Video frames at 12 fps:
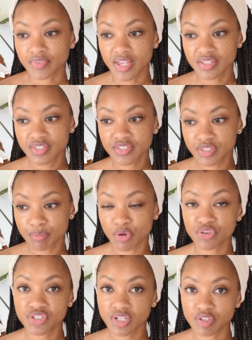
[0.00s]
Is this the
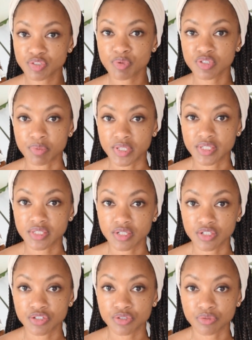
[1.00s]
person I'm supposed to be
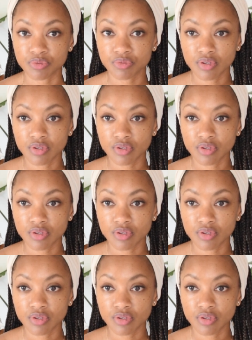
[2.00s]
listening to?